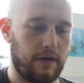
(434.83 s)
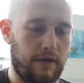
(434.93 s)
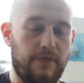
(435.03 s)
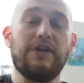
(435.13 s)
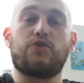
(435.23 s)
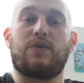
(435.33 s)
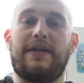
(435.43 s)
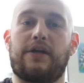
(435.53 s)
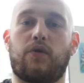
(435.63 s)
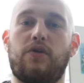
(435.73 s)

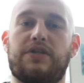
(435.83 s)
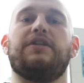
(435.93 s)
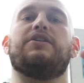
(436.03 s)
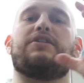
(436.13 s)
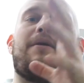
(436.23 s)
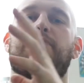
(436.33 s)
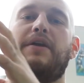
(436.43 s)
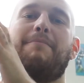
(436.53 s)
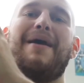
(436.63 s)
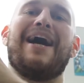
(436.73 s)
eventually it grows into
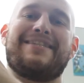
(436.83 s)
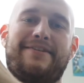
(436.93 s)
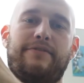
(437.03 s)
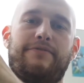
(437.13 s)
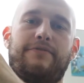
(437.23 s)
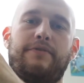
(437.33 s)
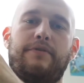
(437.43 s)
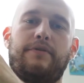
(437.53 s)
something massive.